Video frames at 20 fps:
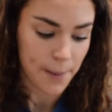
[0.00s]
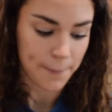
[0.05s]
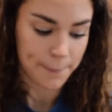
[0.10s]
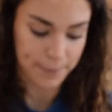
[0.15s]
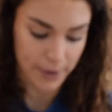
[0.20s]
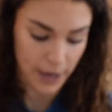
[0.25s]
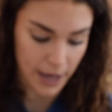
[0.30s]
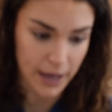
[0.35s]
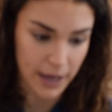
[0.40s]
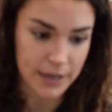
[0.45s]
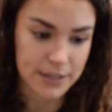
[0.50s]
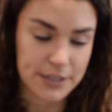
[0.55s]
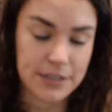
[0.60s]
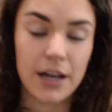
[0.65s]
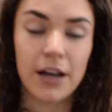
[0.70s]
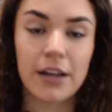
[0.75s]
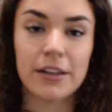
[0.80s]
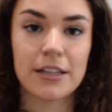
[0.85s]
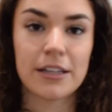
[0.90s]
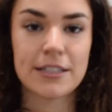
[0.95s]
But
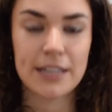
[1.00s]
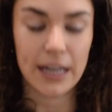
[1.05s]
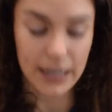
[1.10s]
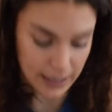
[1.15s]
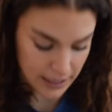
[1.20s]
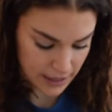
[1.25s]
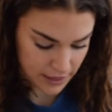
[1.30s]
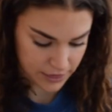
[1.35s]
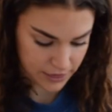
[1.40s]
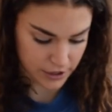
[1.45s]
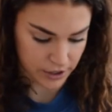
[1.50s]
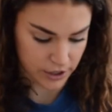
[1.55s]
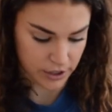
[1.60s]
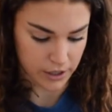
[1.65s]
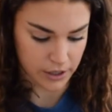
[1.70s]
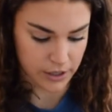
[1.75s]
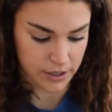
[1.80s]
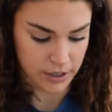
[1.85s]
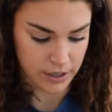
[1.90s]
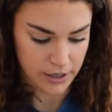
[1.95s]
on the second and
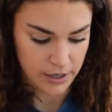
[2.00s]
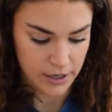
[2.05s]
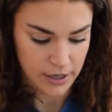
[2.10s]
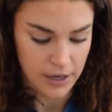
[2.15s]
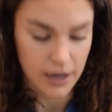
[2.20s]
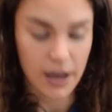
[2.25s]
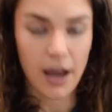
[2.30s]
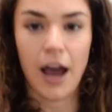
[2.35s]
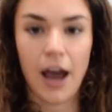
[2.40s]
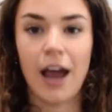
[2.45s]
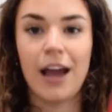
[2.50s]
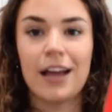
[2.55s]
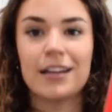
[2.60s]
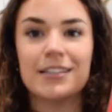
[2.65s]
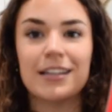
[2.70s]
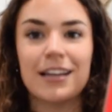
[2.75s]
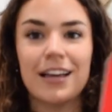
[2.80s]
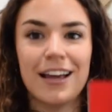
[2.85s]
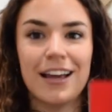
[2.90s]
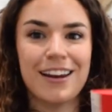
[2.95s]
third, I
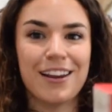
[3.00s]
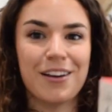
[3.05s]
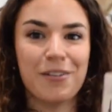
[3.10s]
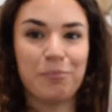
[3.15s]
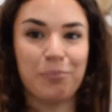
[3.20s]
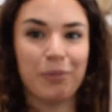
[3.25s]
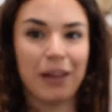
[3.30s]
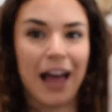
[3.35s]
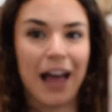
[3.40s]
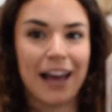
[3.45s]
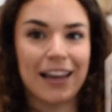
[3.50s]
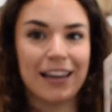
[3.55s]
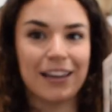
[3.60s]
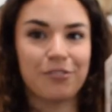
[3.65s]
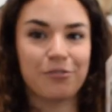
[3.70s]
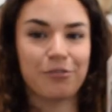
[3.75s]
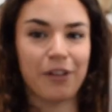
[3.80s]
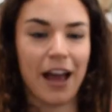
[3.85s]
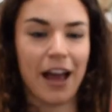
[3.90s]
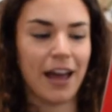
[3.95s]
did black
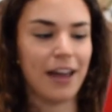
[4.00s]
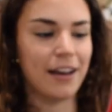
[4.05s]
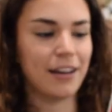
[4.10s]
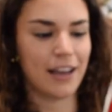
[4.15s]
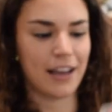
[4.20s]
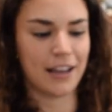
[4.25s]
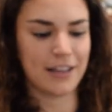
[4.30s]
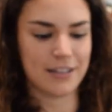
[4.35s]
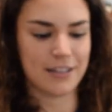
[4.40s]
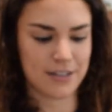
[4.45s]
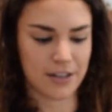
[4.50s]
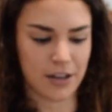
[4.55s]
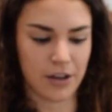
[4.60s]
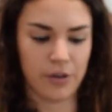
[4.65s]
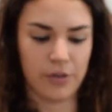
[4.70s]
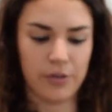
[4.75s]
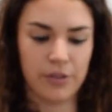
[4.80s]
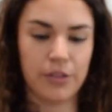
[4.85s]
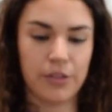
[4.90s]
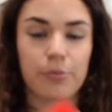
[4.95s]
and red, and
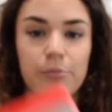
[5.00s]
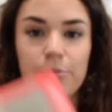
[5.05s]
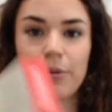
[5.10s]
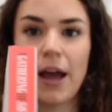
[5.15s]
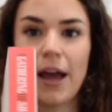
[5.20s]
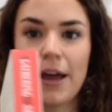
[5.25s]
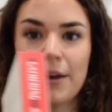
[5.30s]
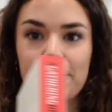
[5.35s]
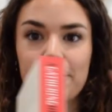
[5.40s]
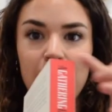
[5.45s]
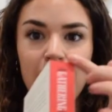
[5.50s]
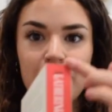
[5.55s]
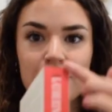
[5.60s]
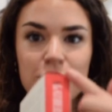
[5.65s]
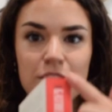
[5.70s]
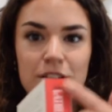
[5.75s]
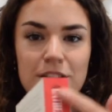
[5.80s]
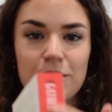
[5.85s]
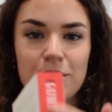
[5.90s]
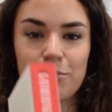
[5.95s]
so the red
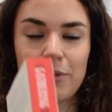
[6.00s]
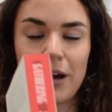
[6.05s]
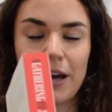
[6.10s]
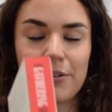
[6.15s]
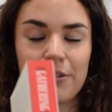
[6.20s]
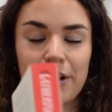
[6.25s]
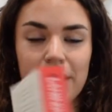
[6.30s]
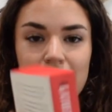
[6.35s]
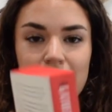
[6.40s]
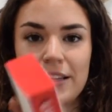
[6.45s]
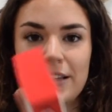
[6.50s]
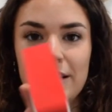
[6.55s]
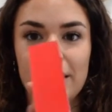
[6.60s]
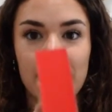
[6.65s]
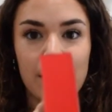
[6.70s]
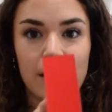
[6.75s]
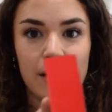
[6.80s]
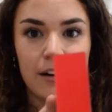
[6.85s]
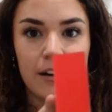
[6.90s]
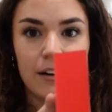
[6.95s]
matches the red right
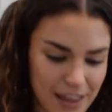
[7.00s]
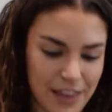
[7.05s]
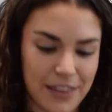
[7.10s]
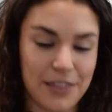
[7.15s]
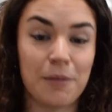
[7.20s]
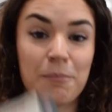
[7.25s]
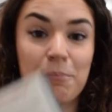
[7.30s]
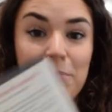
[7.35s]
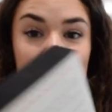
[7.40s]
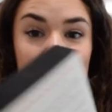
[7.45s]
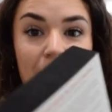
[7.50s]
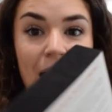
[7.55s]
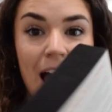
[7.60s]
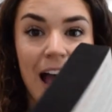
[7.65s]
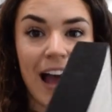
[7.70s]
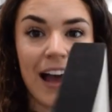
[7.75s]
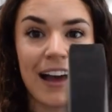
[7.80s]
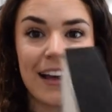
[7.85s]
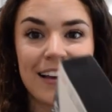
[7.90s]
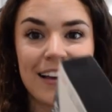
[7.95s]
here, and the
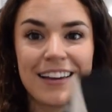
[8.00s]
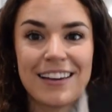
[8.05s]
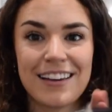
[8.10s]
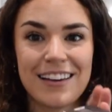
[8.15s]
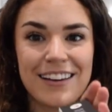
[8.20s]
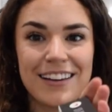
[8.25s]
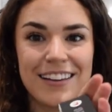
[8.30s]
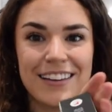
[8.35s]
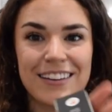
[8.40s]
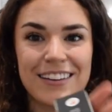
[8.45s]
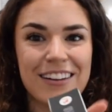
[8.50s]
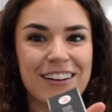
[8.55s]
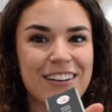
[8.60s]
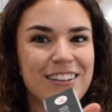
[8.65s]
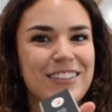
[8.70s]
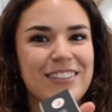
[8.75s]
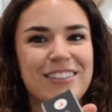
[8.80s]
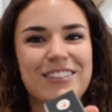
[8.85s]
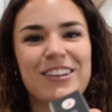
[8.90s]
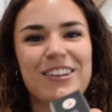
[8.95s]
black
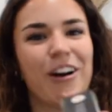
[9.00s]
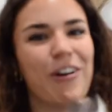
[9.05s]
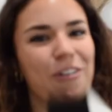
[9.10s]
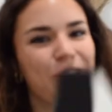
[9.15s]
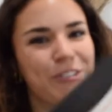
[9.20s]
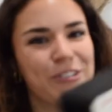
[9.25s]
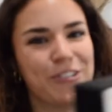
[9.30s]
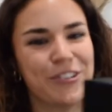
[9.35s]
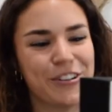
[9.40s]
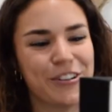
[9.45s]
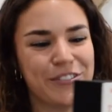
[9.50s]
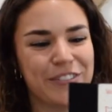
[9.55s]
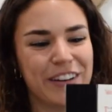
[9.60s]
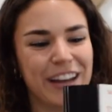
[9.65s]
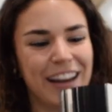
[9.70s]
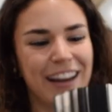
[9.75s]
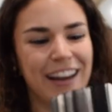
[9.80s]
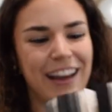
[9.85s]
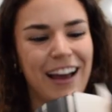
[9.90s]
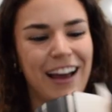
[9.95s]
looks so cool to
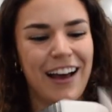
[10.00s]
me.